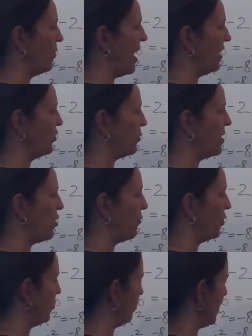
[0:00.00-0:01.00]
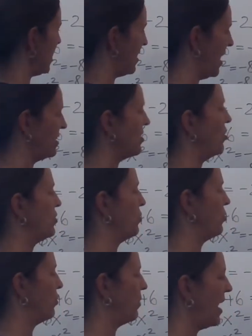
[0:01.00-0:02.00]
rad 3 over 3. That's
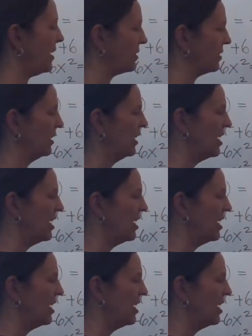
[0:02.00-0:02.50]
also correct.